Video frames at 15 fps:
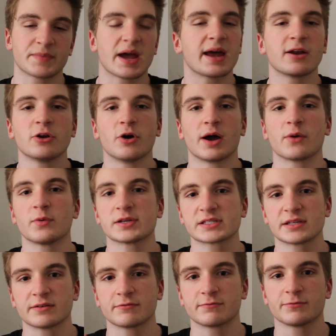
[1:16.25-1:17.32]
I don't know, I
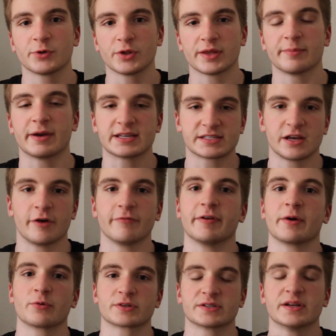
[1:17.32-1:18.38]
wasn't fully myself,
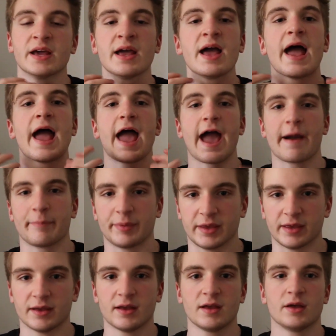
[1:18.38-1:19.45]
and I wasn't
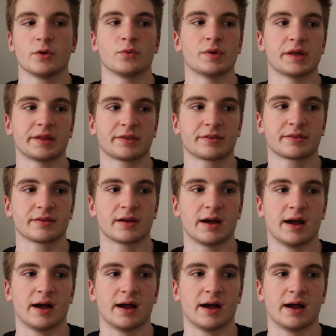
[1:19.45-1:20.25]
happy with,